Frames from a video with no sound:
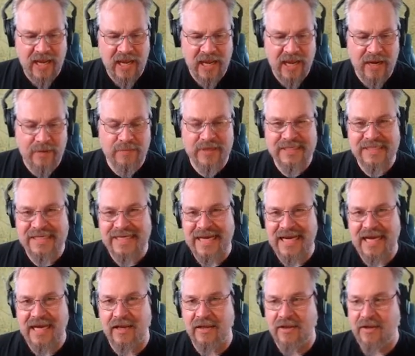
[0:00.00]
in
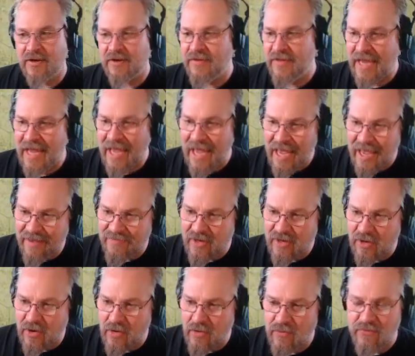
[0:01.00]
particular, they have
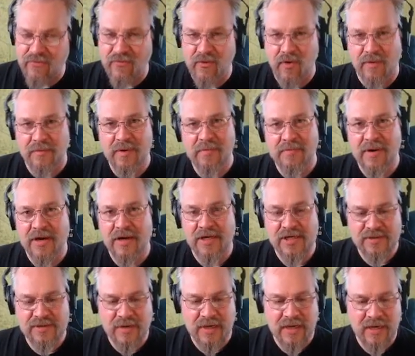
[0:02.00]
their own form of
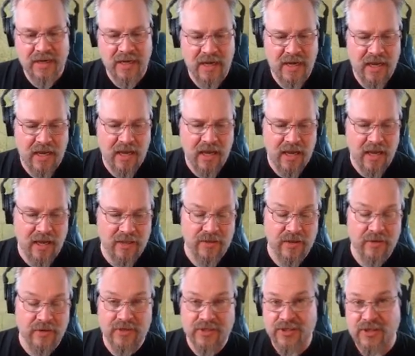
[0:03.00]
punishment,
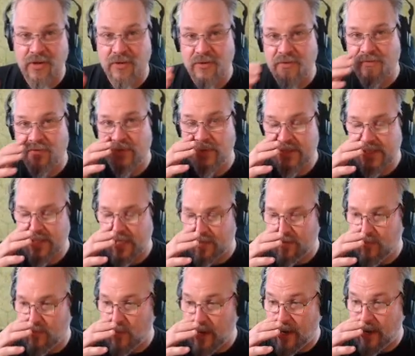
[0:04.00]
known as soul forging,
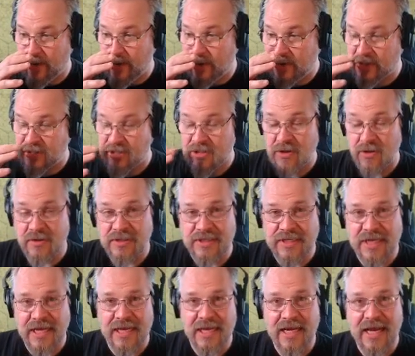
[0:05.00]
where your soul is
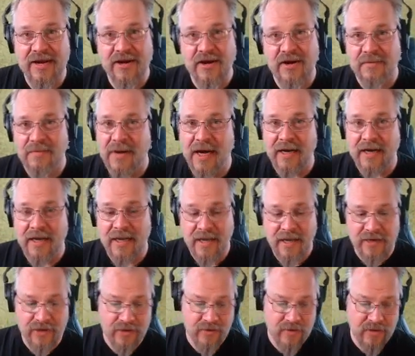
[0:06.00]
taken out of your body
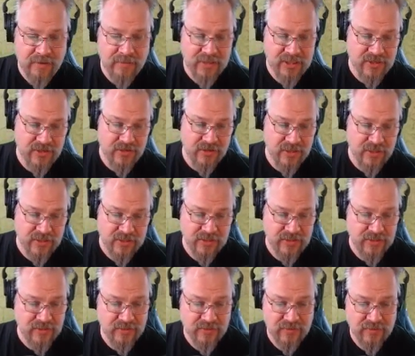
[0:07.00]
and you can be turned
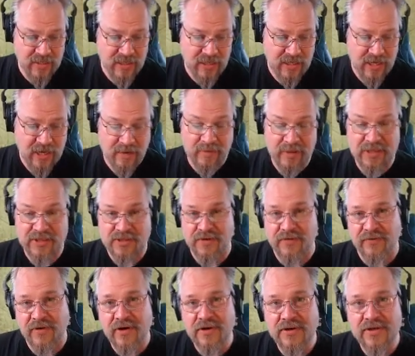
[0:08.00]
into a piece of
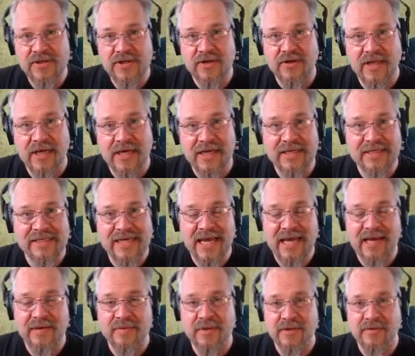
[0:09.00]
furniture, like a
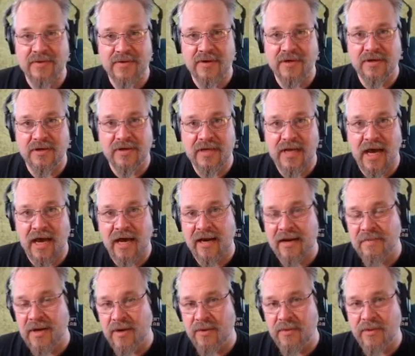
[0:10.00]
table or an
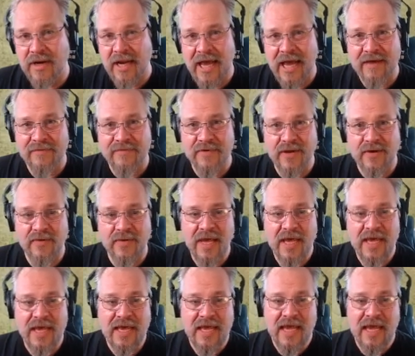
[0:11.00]
ottoman or what have you.
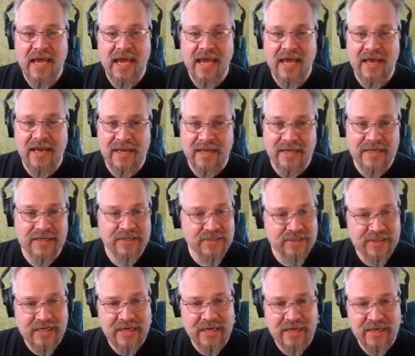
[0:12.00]
And it is
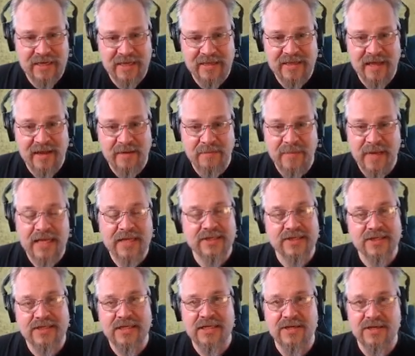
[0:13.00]
said that many
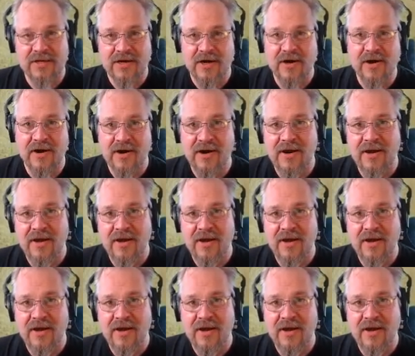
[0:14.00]
Slindar